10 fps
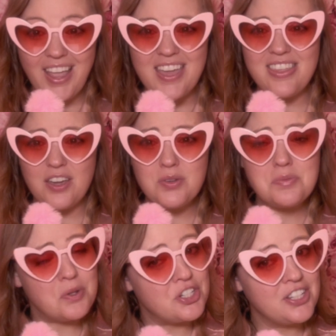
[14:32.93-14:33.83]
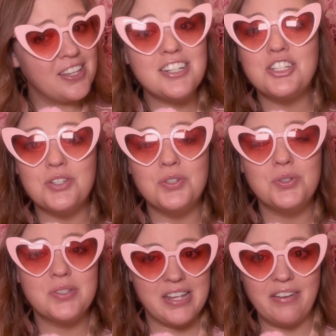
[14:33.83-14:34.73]
think I was pushing like
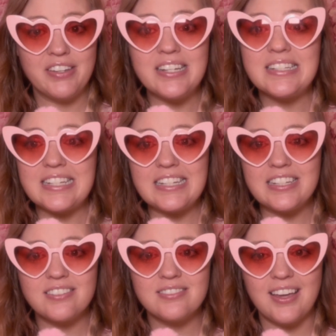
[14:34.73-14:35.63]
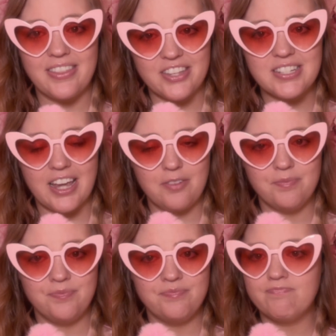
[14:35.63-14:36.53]
270 at the time,
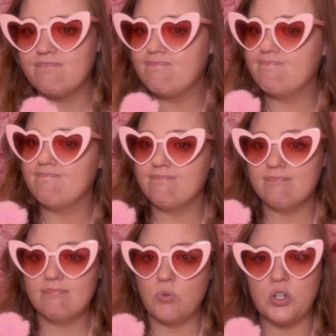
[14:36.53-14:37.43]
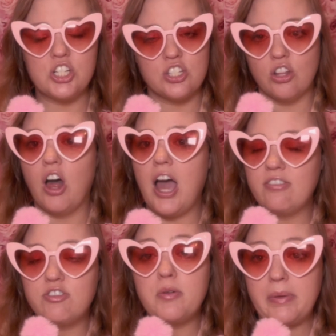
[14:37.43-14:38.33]
which is a lot.
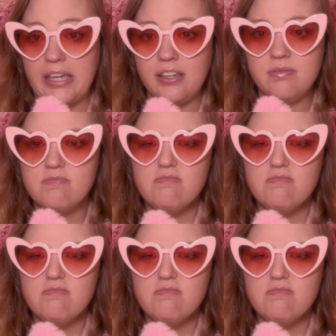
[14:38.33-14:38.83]
For me,